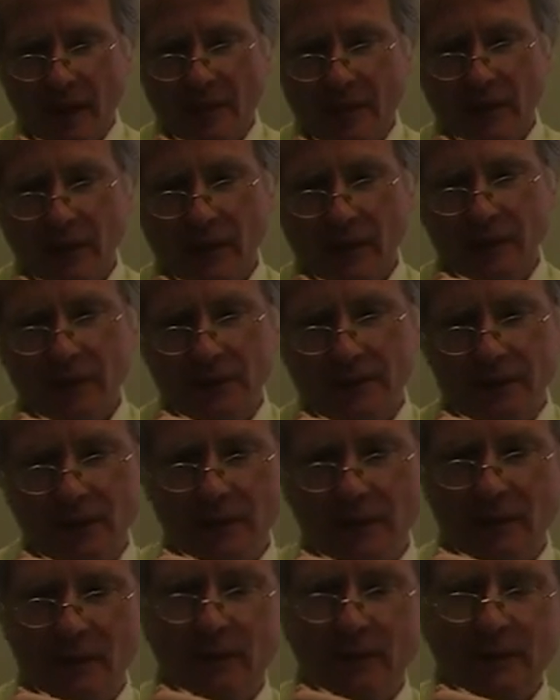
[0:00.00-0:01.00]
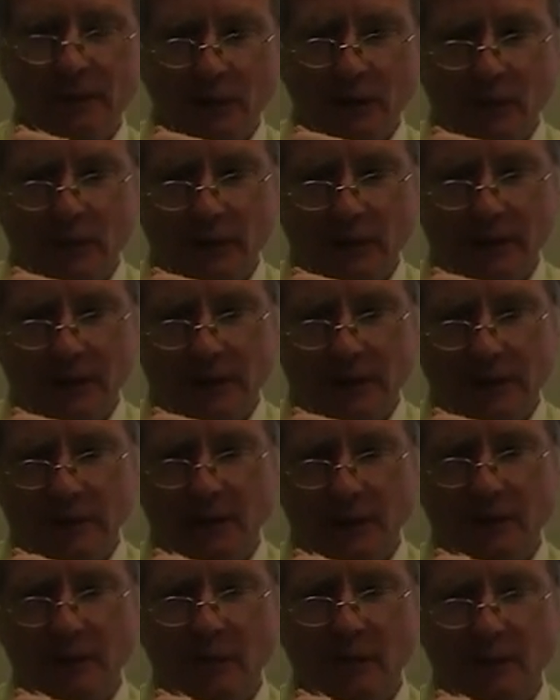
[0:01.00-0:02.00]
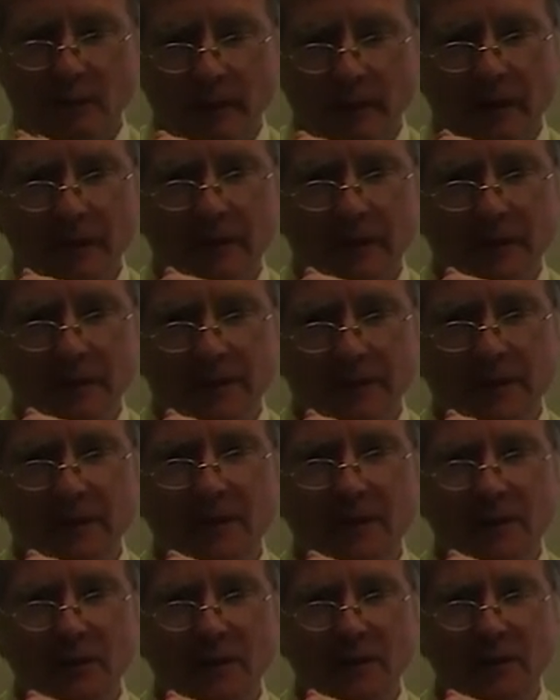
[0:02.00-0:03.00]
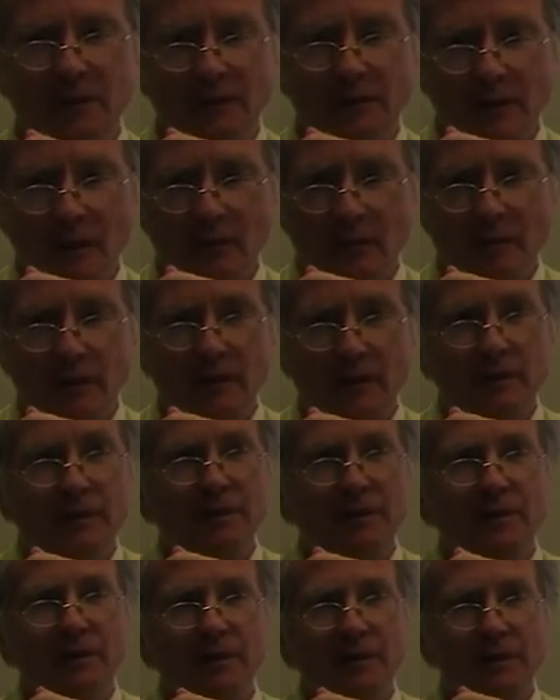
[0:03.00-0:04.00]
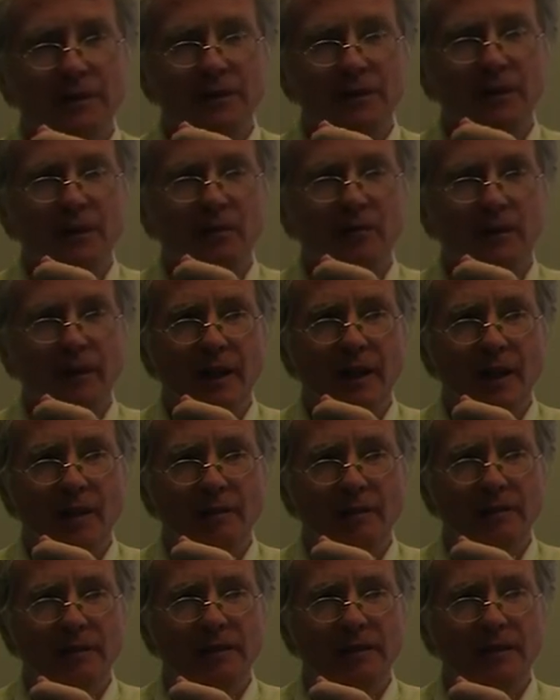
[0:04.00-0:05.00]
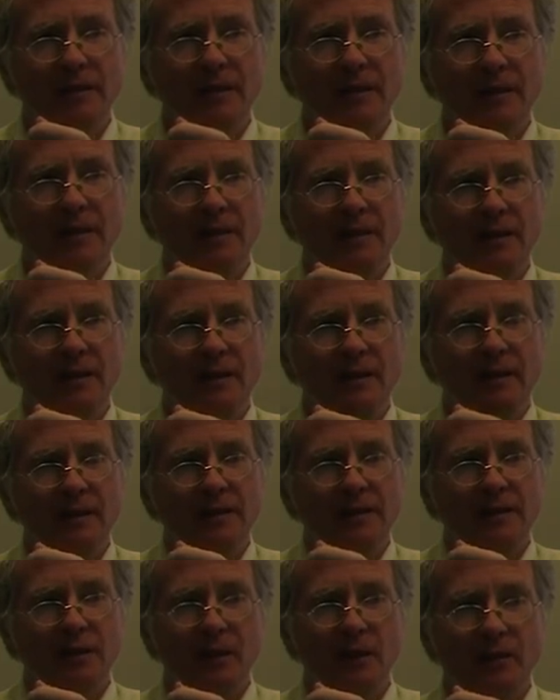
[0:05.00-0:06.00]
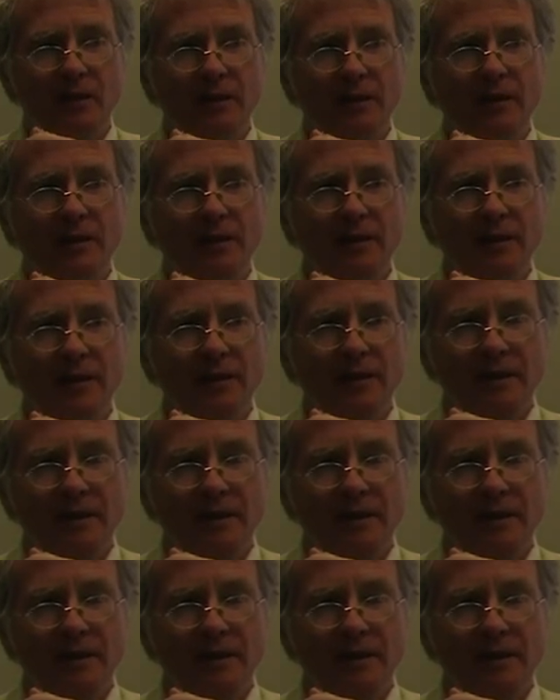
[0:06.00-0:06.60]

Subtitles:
even though certain physical features of your parents, your grandparents, the history of what happened is known,